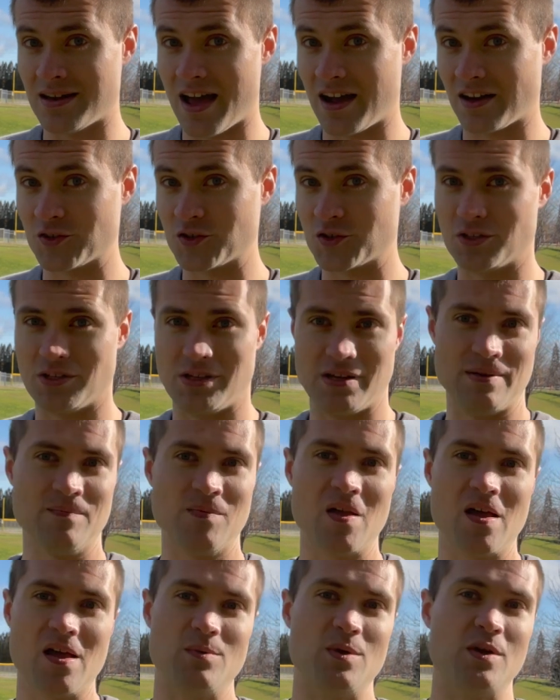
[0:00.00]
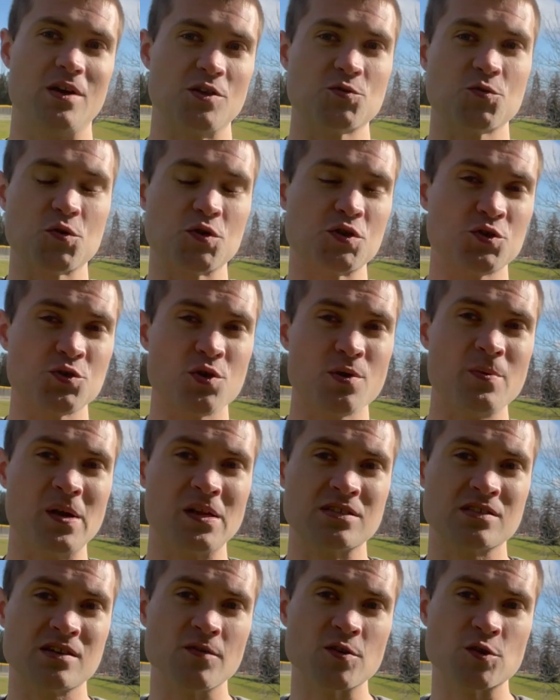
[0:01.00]
actually, because we're streaming in
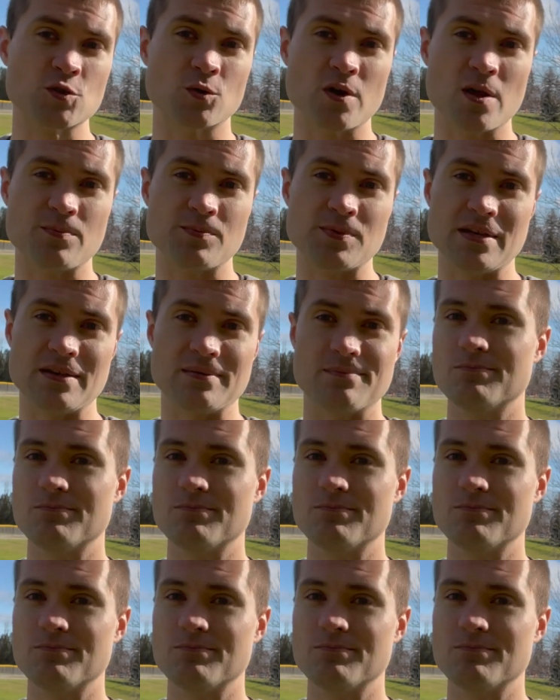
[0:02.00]
720p.